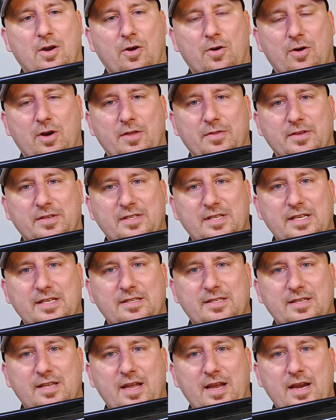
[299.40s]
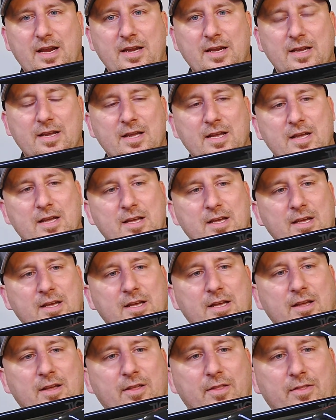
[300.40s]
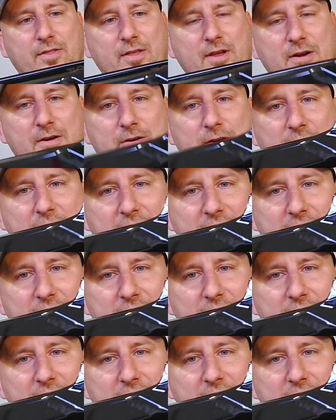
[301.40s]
or on the seat stay, their